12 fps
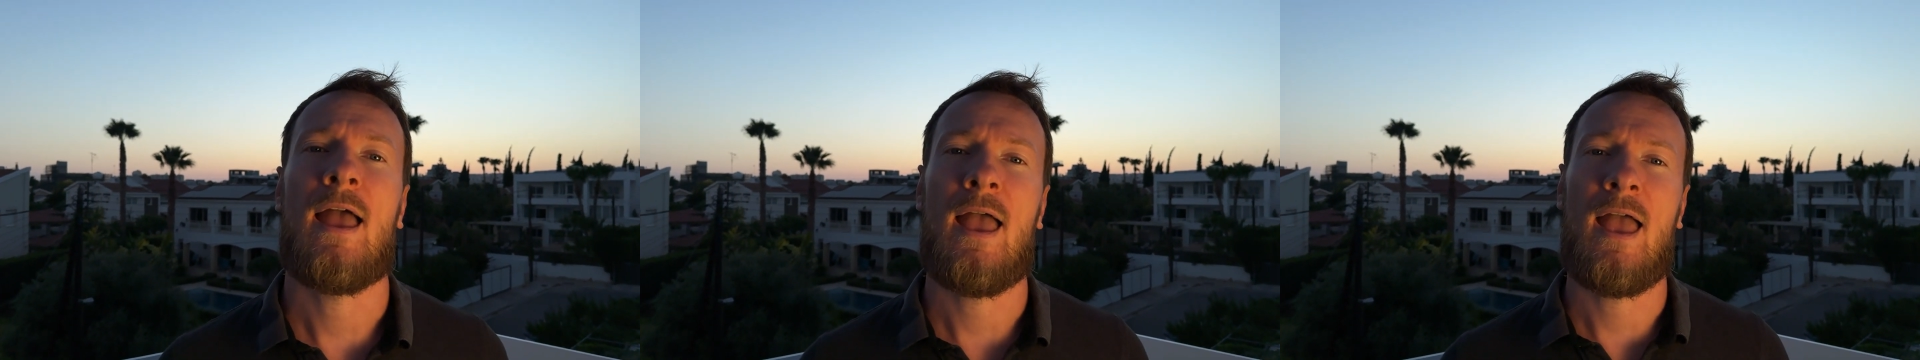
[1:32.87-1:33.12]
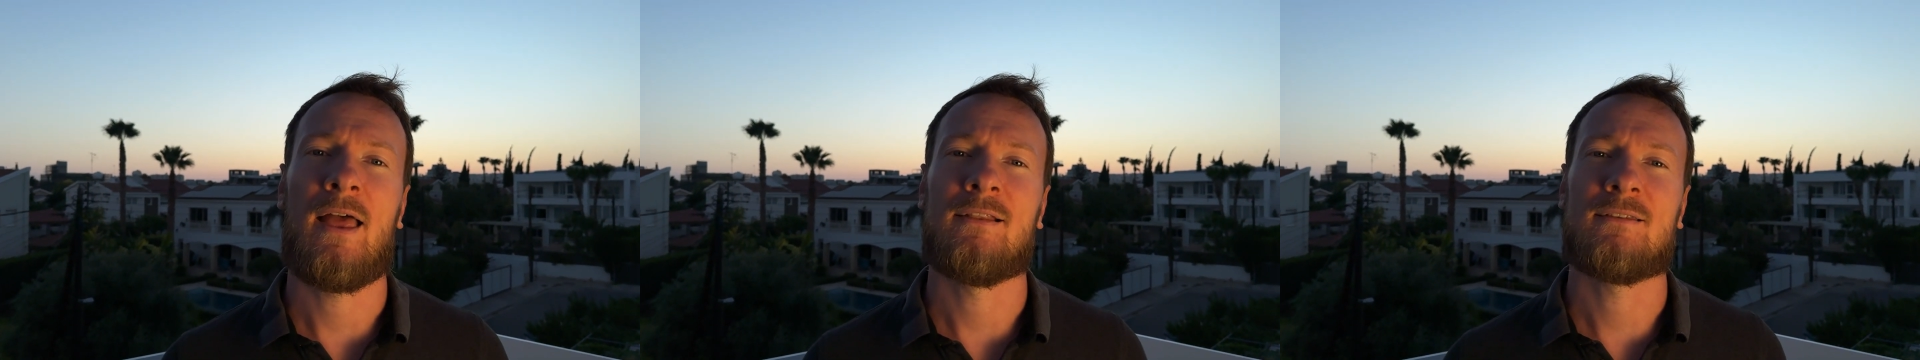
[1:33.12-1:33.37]

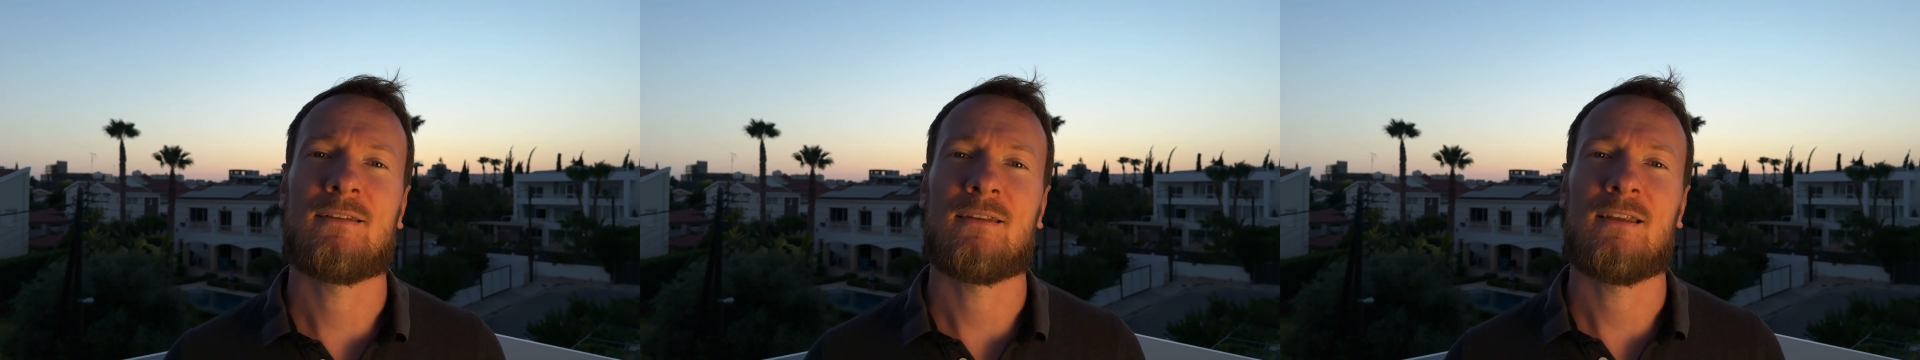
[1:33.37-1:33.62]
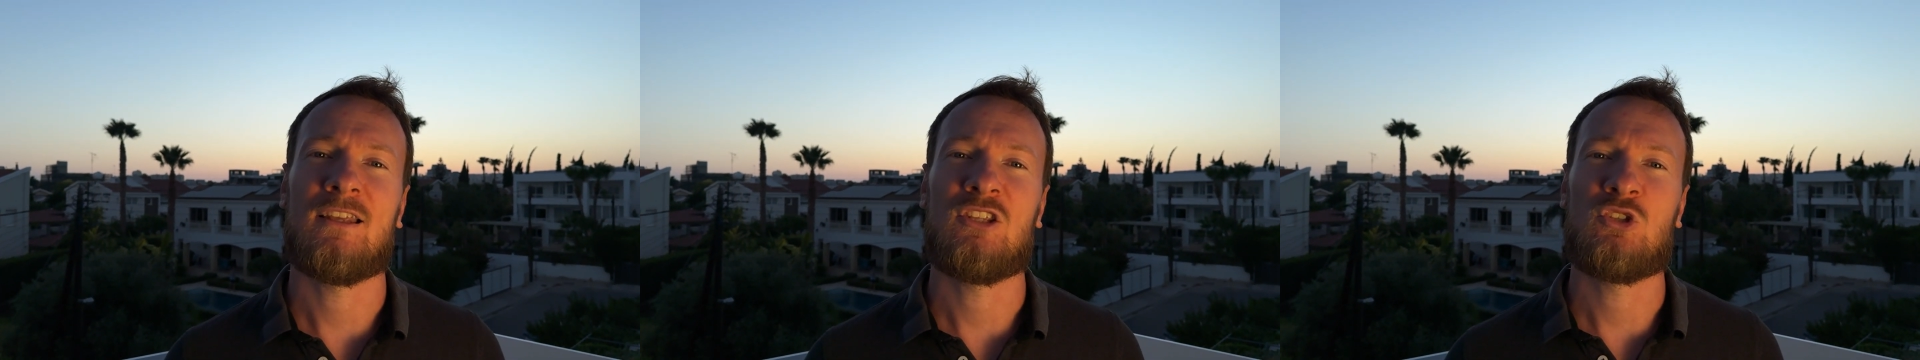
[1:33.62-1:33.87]
and
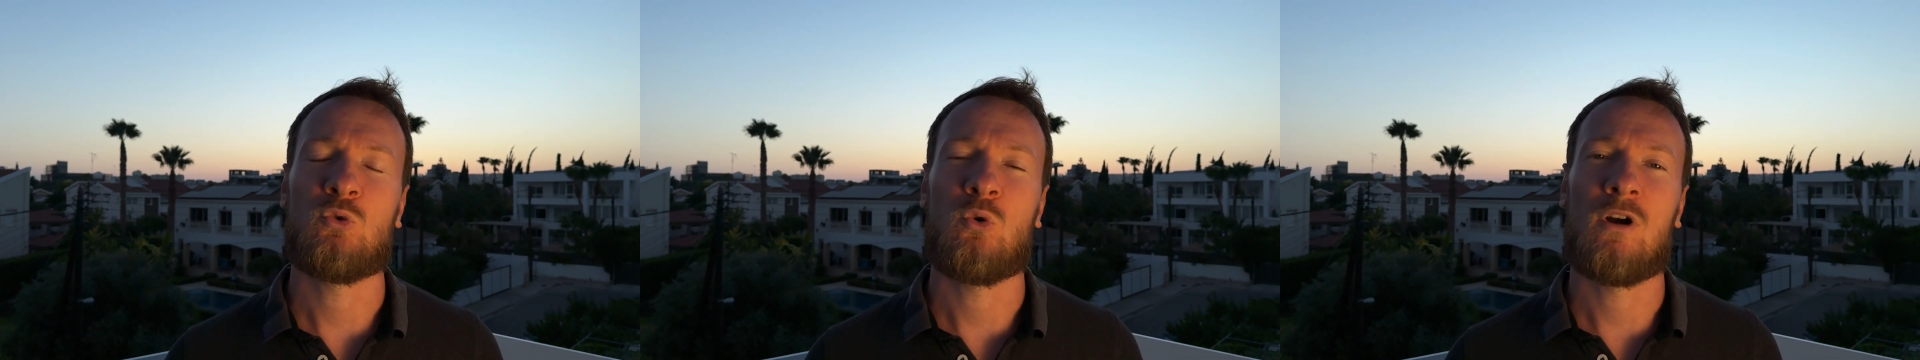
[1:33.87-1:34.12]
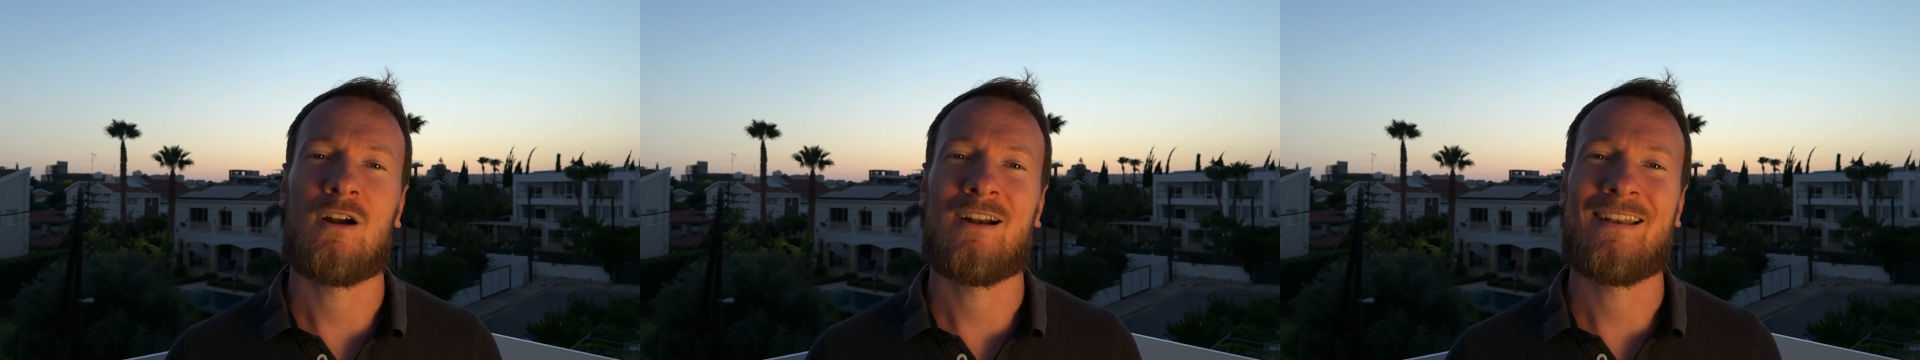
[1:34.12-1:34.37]
you
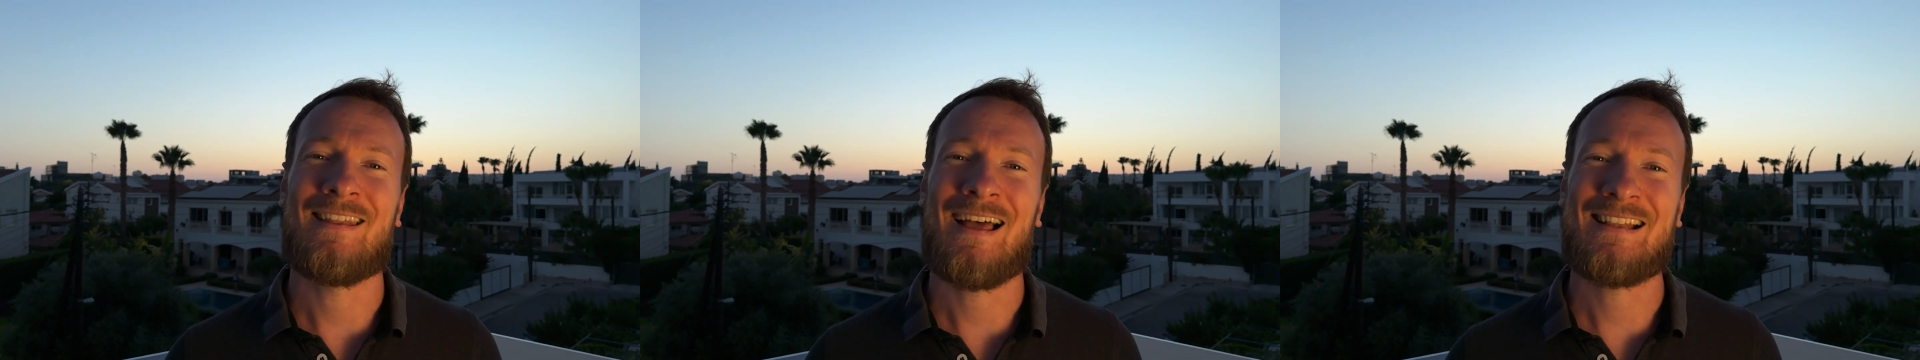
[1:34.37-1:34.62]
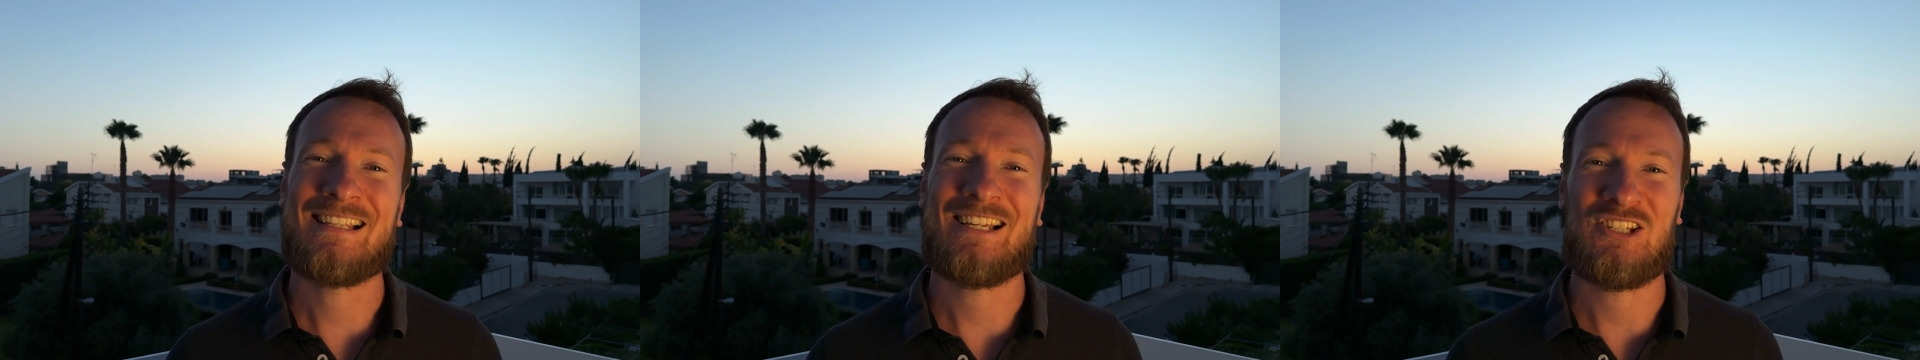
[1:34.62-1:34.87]
are
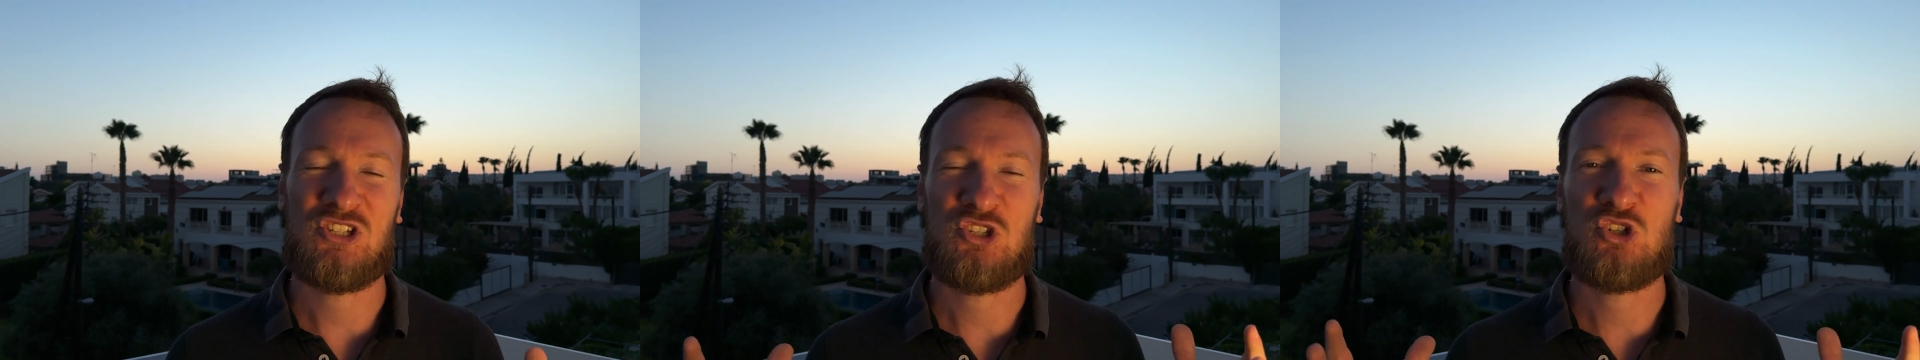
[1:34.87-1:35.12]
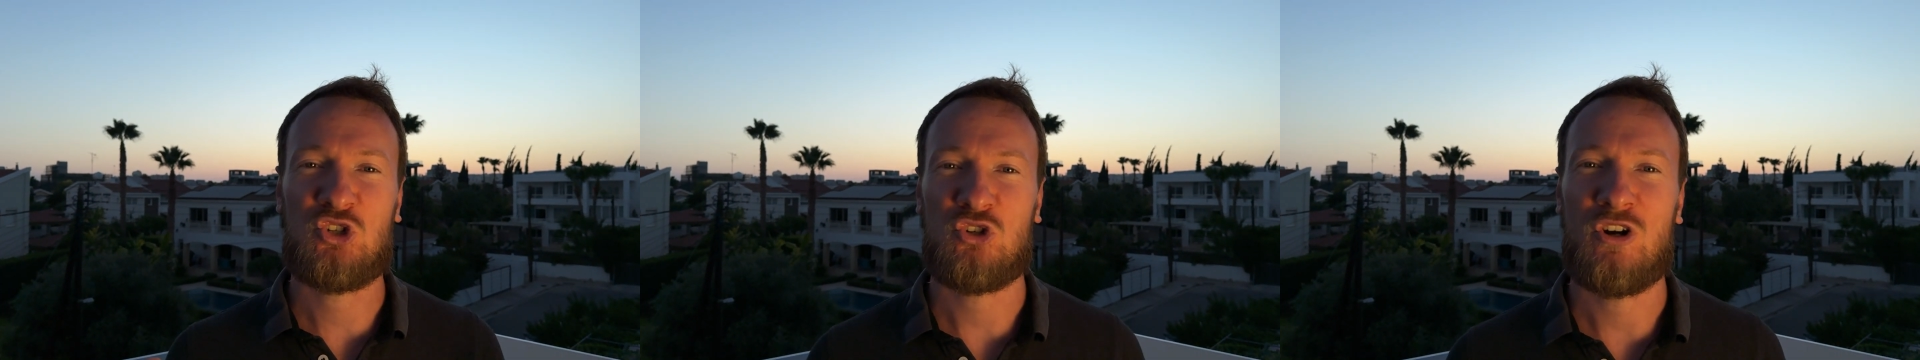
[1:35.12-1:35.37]
not
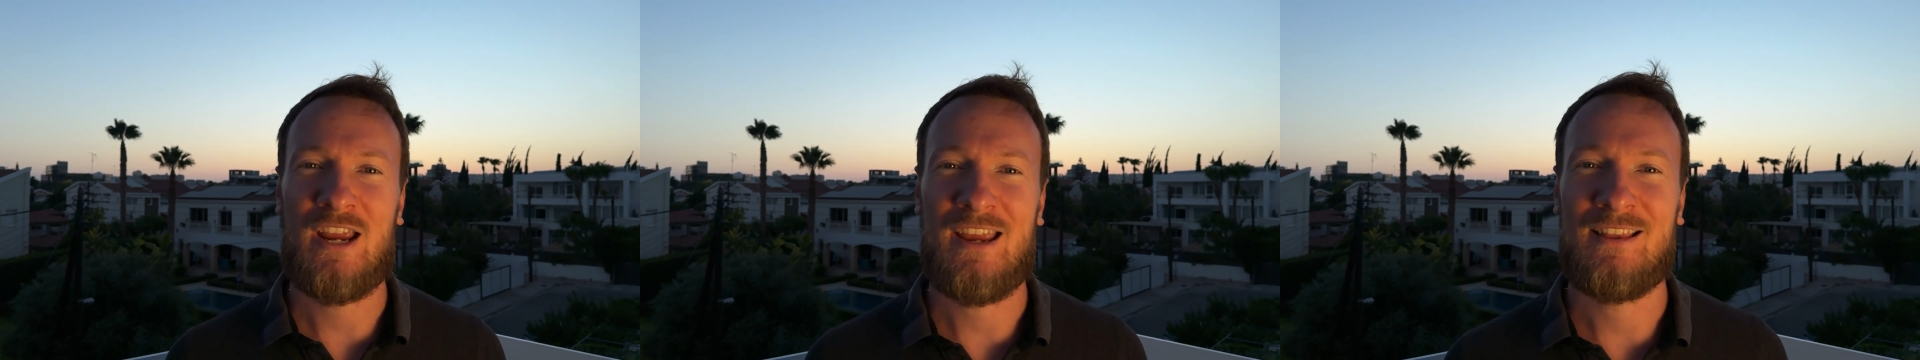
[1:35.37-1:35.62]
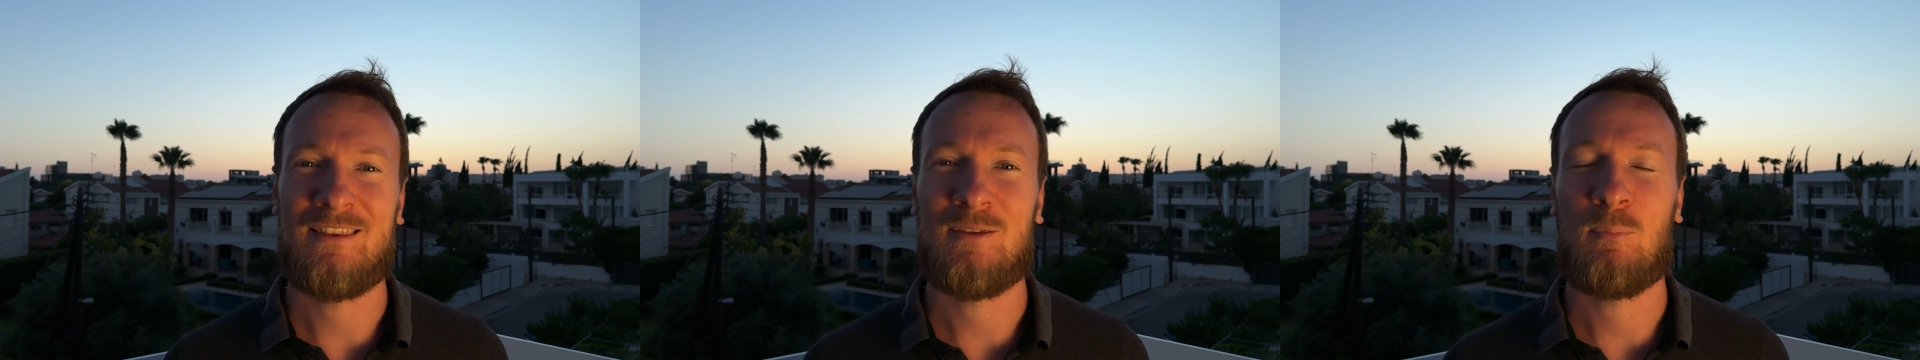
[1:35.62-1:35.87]

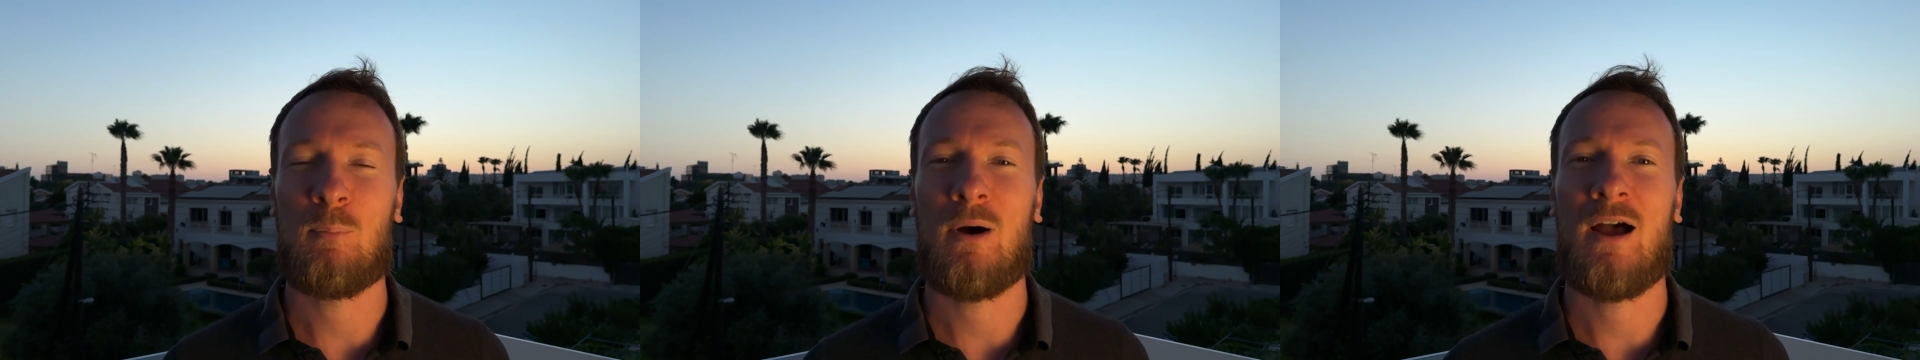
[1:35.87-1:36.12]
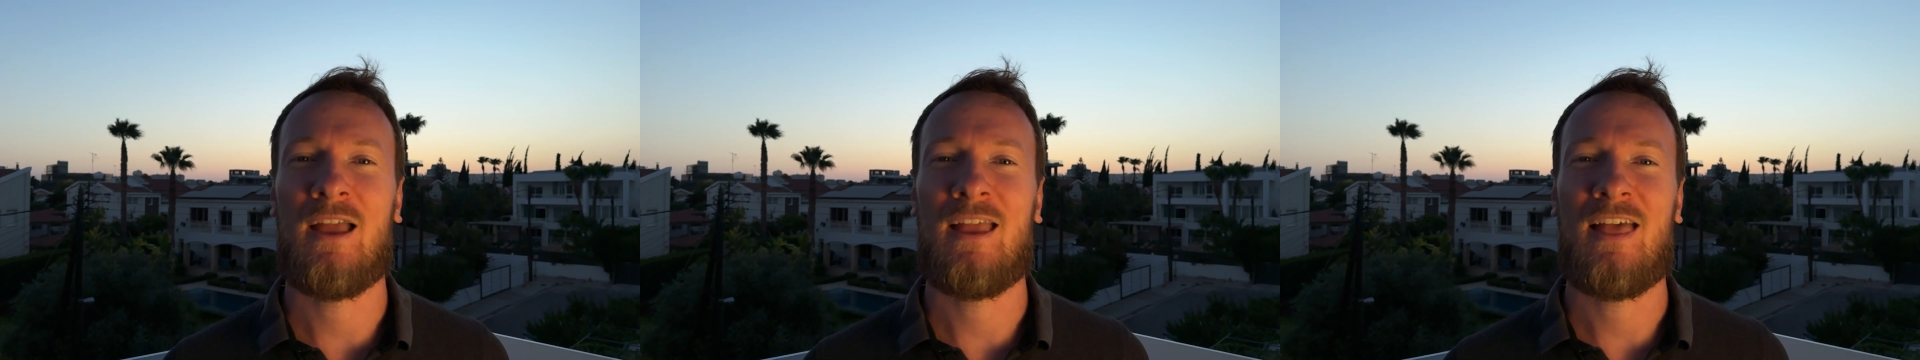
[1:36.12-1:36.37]
constrained
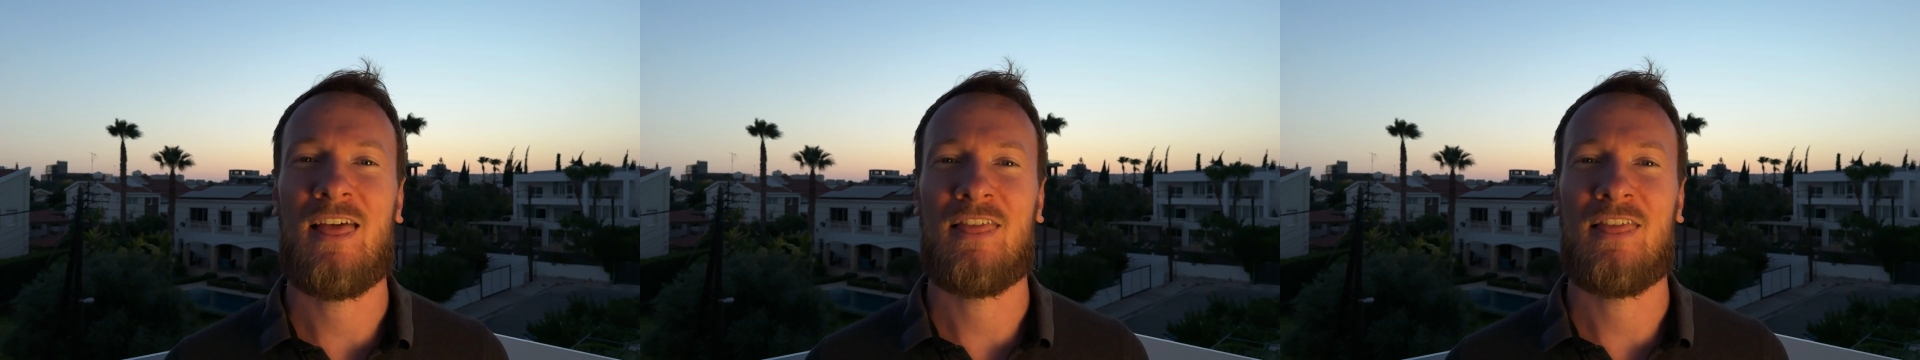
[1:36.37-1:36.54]
by